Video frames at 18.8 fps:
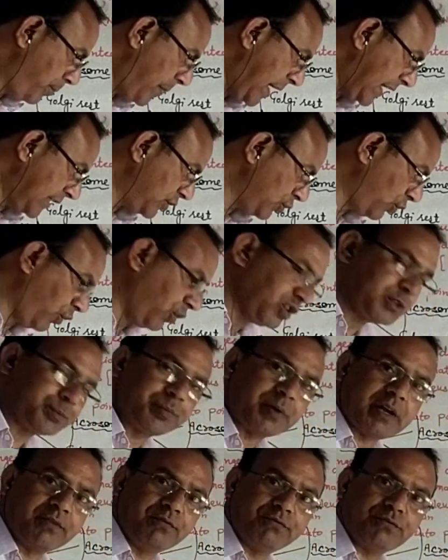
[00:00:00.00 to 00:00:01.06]
mature
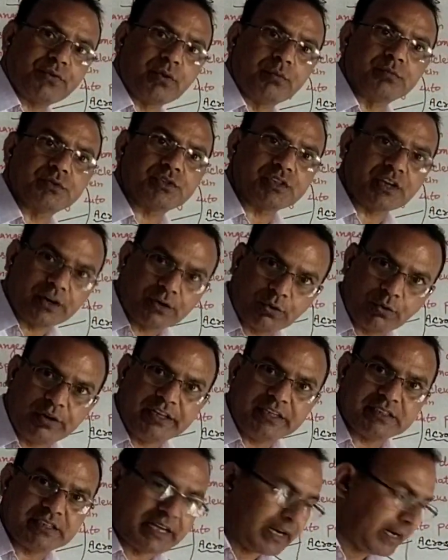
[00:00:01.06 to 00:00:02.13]
sperm from
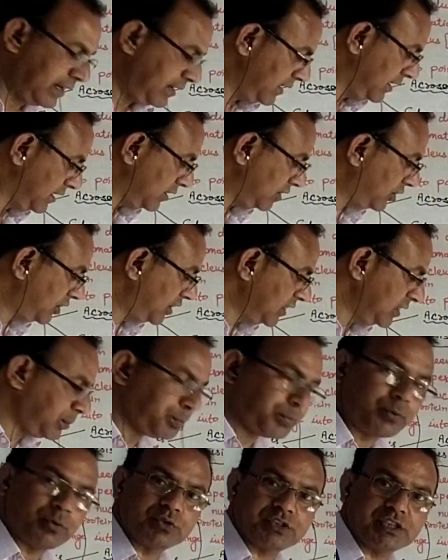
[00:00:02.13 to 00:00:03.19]
sertoli cell. This
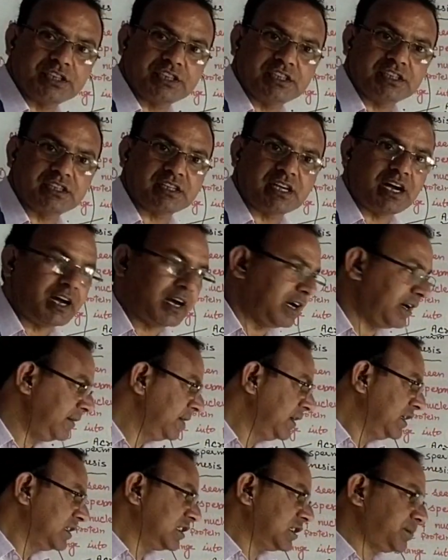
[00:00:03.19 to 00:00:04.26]
process is
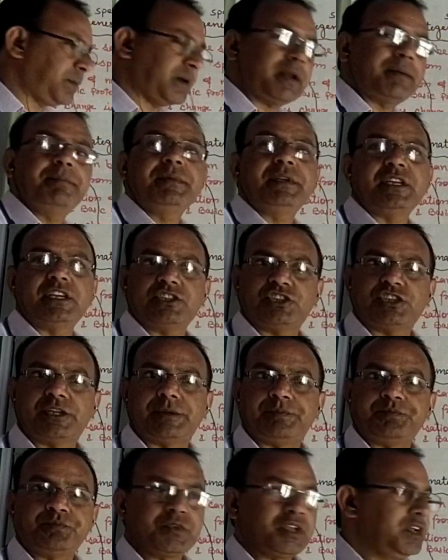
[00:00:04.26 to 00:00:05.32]
called
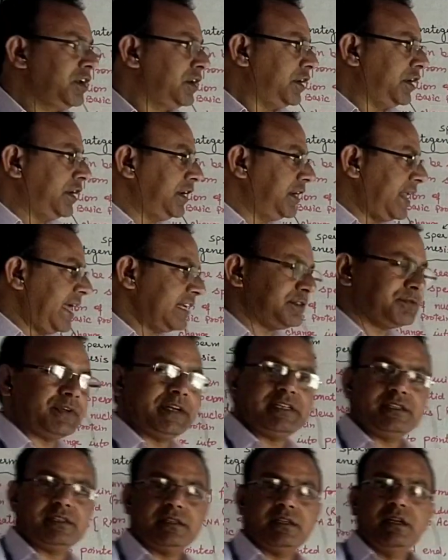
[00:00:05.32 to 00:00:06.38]
spermiation. In
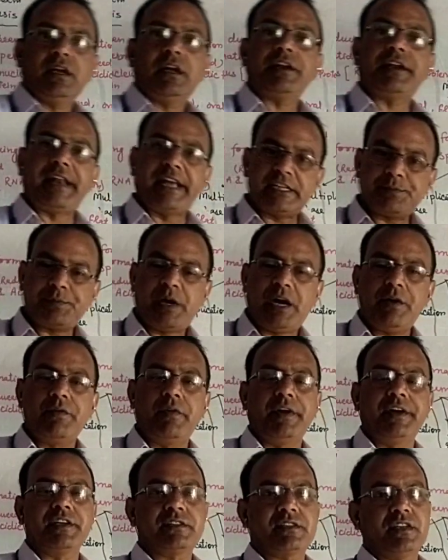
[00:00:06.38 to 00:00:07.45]
next part
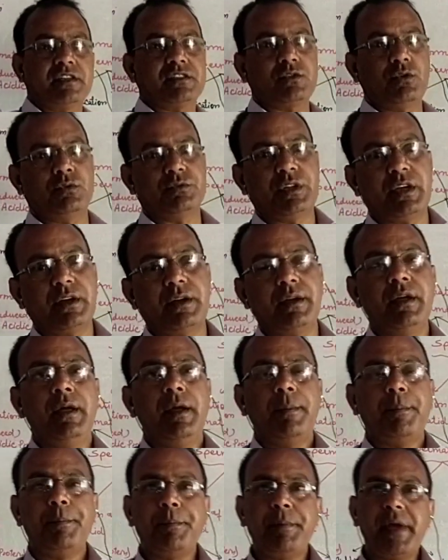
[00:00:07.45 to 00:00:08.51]
we will discuss on
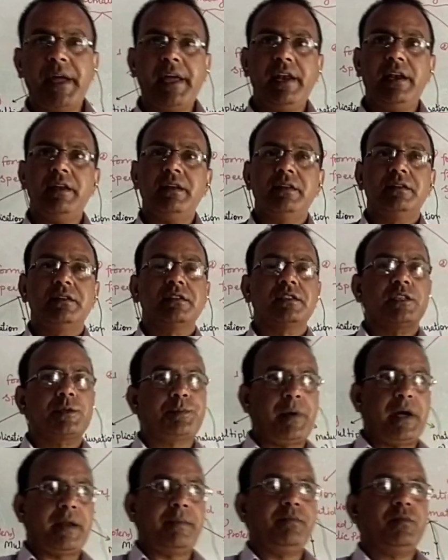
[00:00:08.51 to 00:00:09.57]
the male
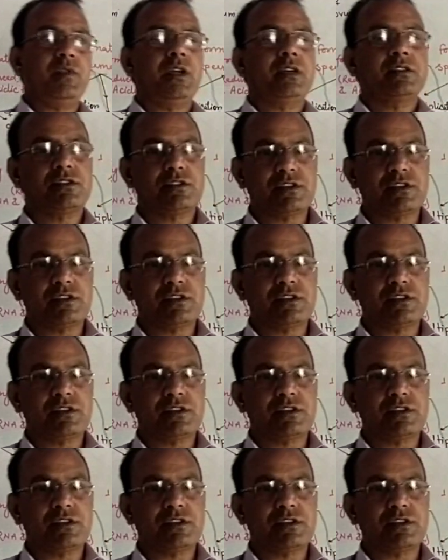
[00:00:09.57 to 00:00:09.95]
sperm